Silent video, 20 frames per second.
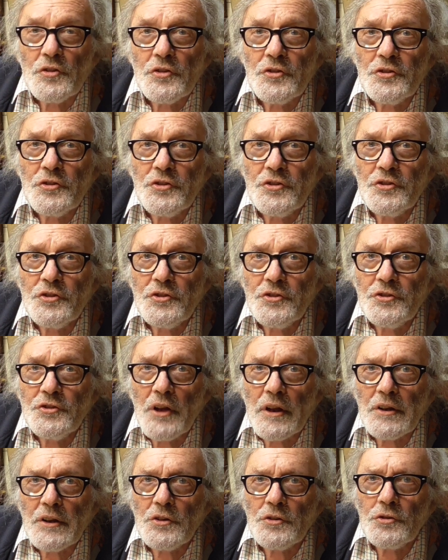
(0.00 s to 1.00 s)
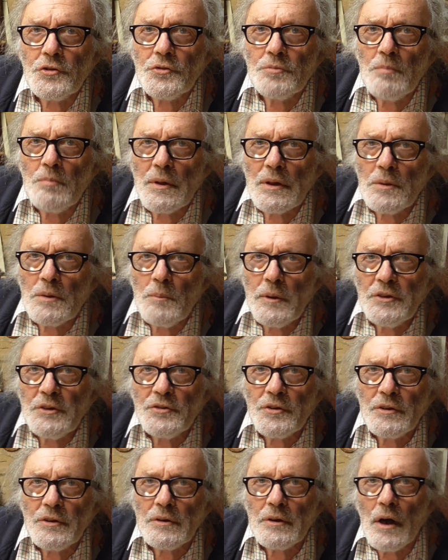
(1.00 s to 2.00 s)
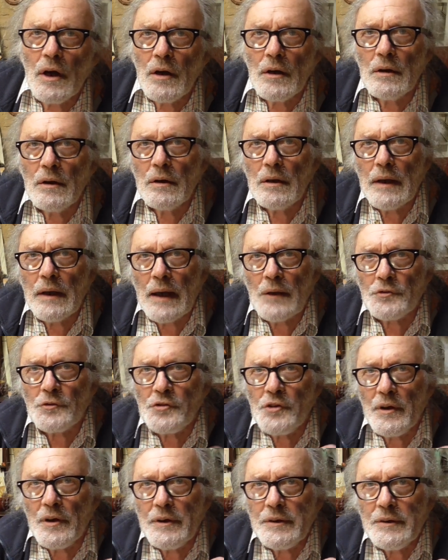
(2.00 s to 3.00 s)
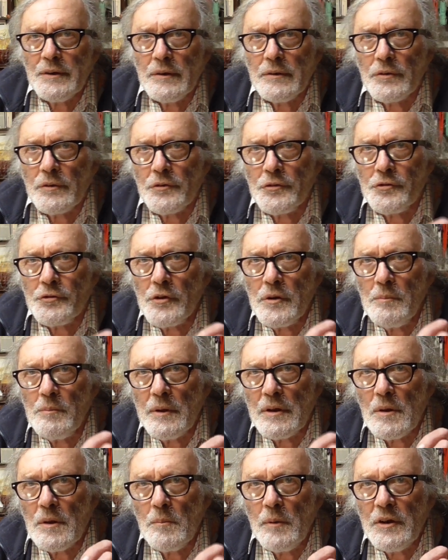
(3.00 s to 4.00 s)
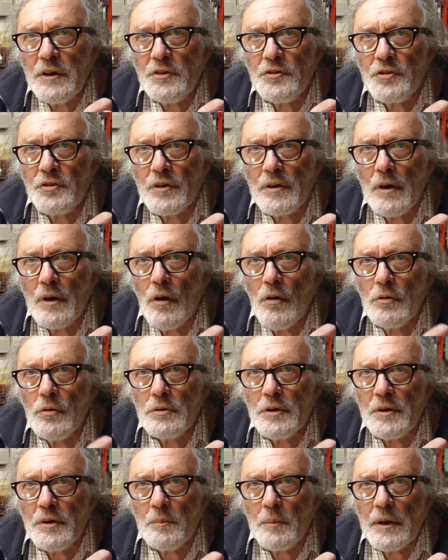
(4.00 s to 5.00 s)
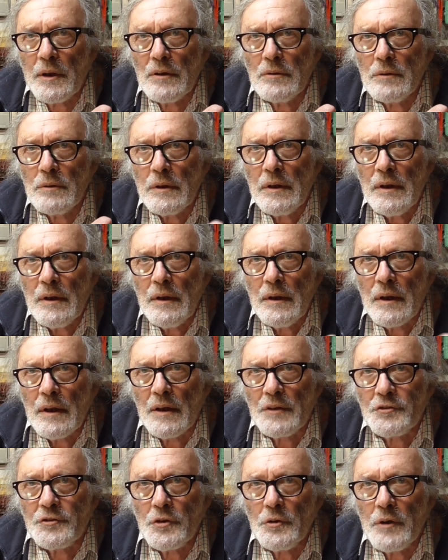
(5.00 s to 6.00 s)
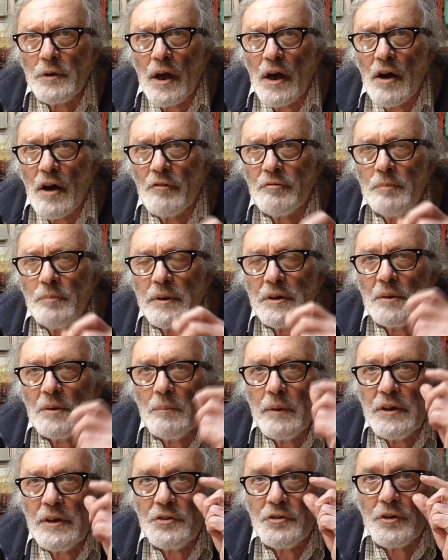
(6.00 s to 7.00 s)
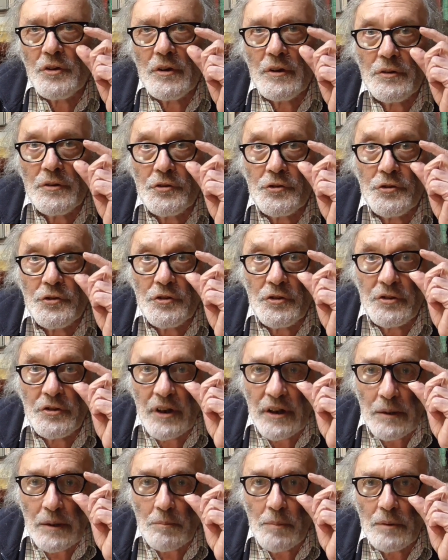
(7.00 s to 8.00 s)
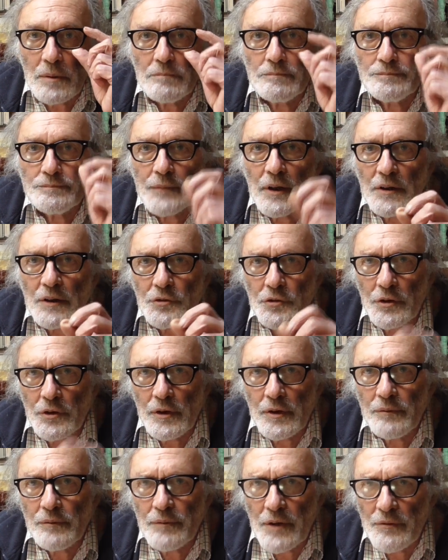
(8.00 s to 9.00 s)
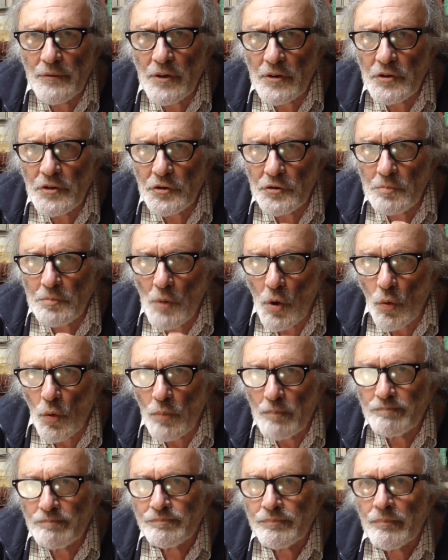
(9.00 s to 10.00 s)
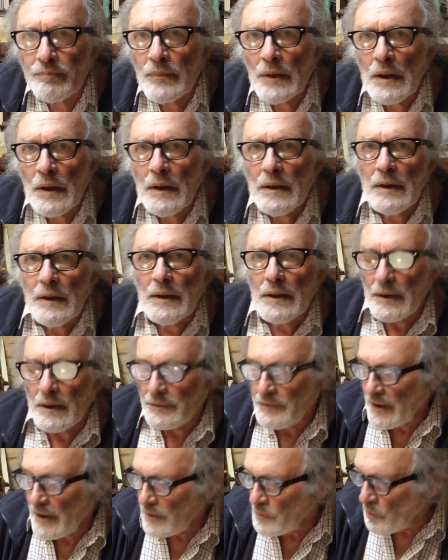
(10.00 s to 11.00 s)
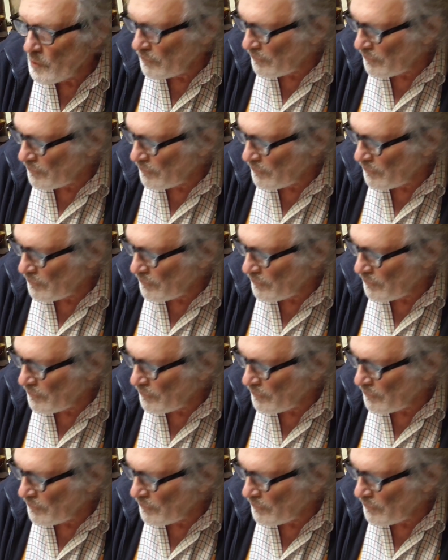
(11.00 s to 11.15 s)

6mm outside, 3mm hole in the middle, and 2.5mm deep. Yeah, so they're very small, and they